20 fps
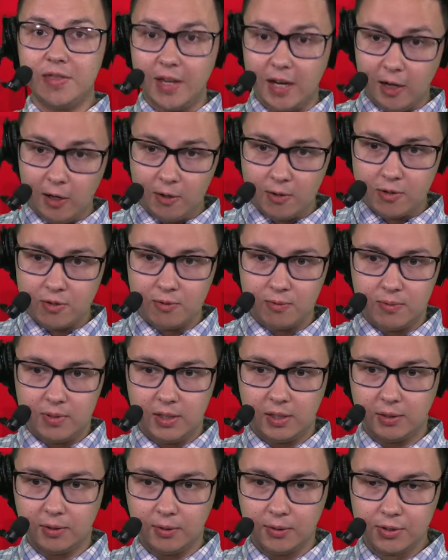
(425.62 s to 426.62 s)
their new
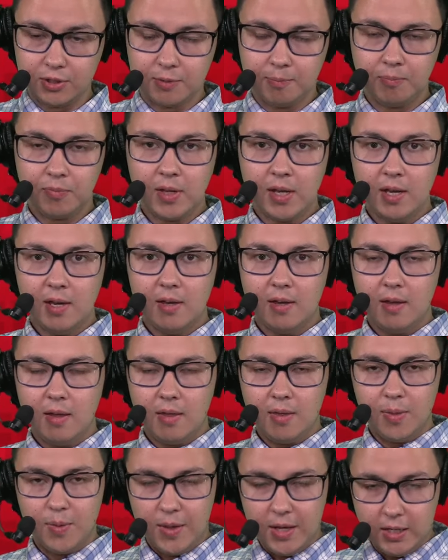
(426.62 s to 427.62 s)
deals,
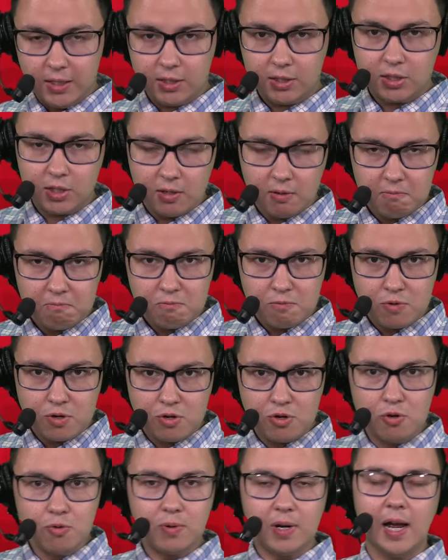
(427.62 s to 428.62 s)
this
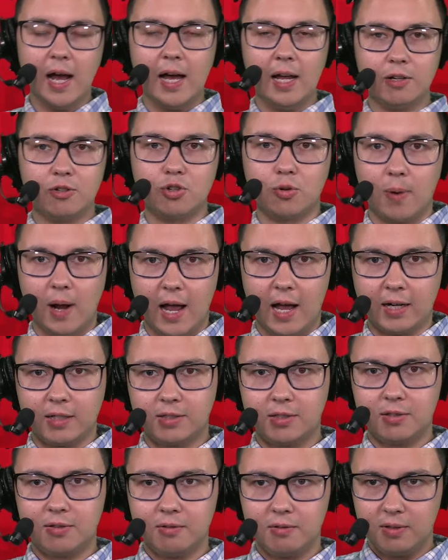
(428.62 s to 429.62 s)
new
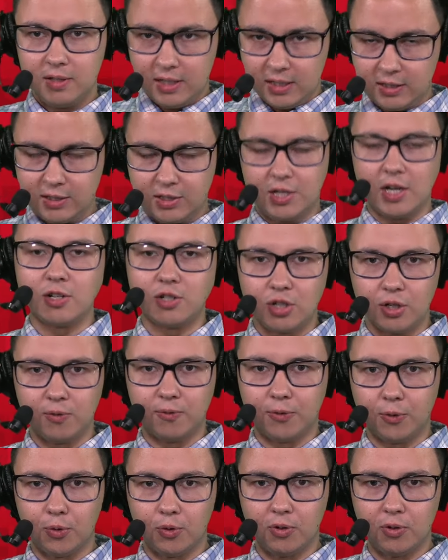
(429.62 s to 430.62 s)
contract extension
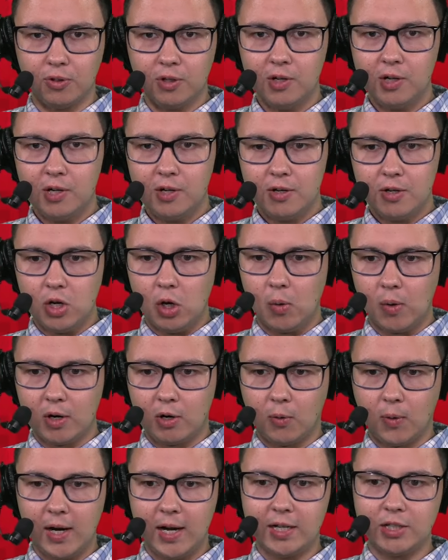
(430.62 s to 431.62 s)
for Noah
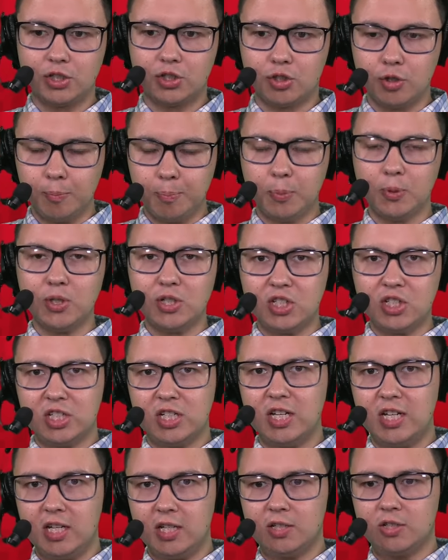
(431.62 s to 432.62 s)
Gray
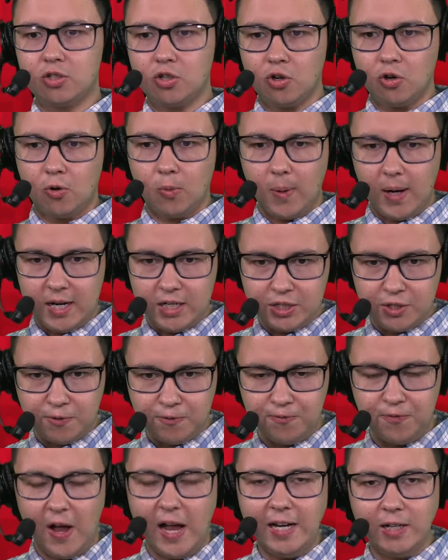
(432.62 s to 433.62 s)
supersedes Gray's
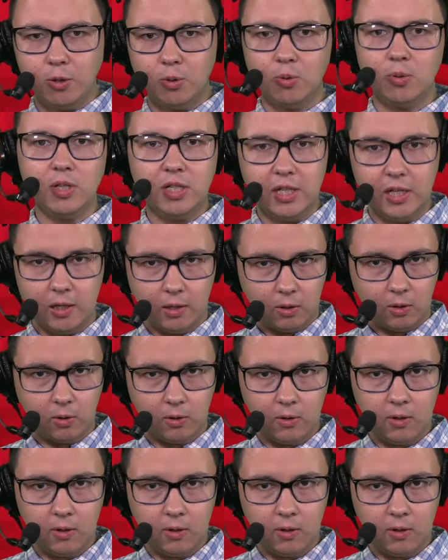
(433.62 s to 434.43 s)
final year